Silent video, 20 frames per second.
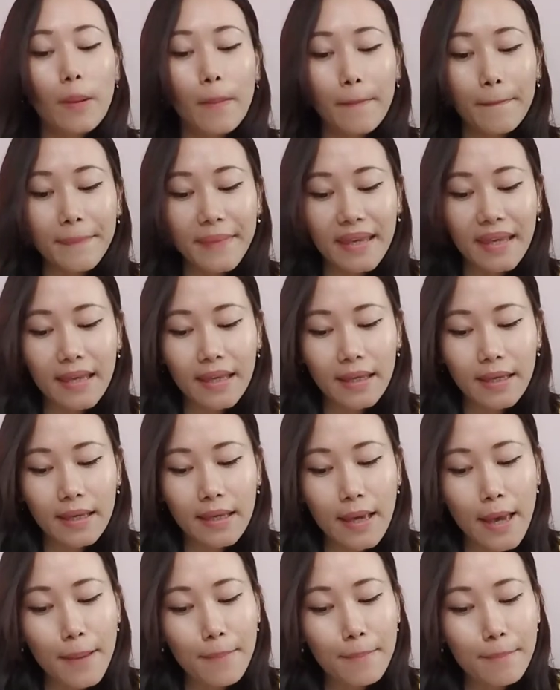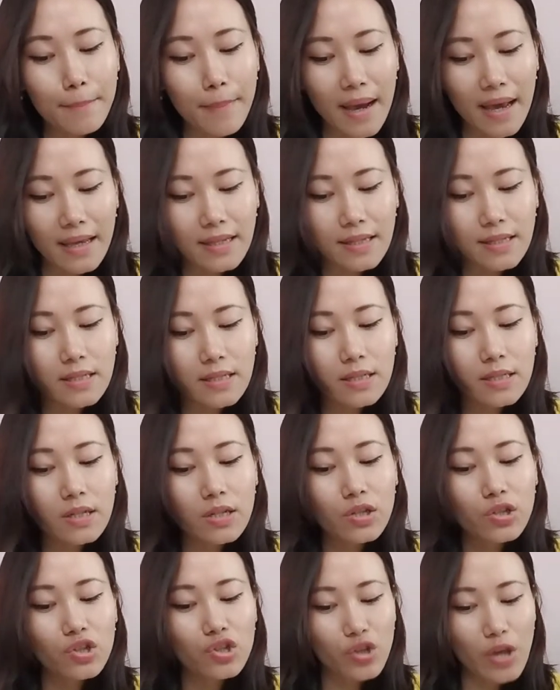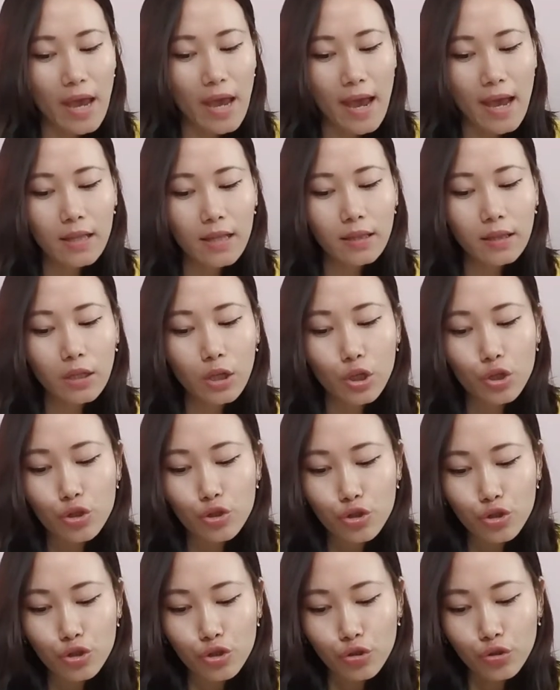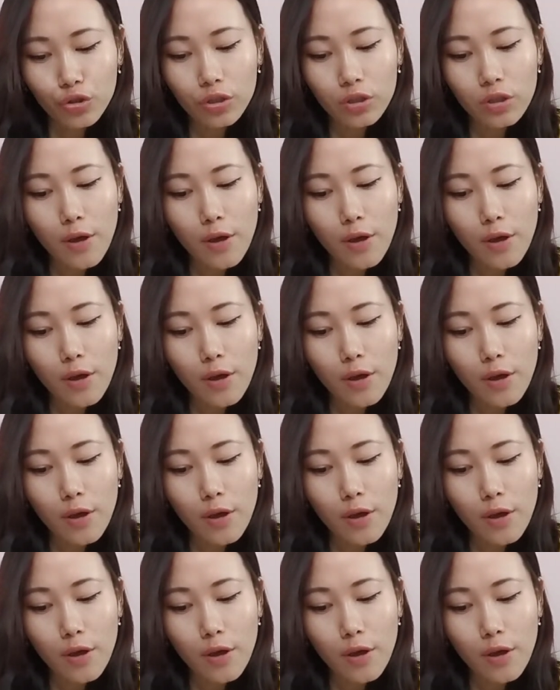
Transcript: may, might, shall, should,